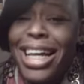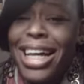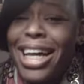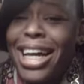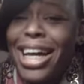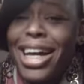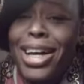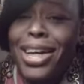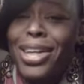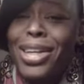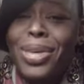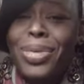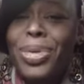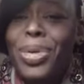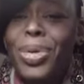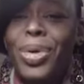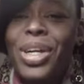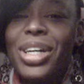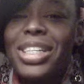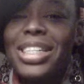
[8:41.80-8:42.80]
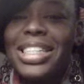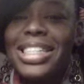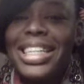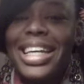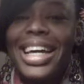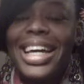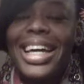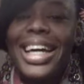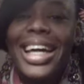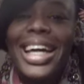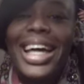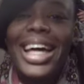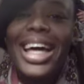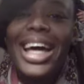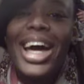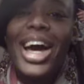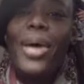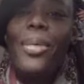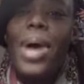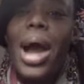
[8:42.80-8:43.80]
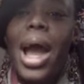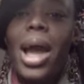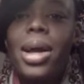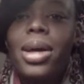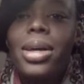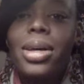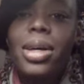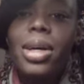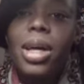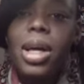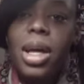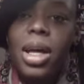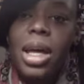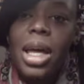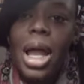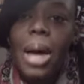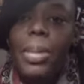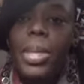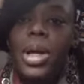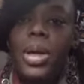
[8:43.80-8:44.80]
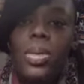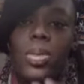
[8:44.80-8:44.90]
I don't even know what else to say. All right. Get at me.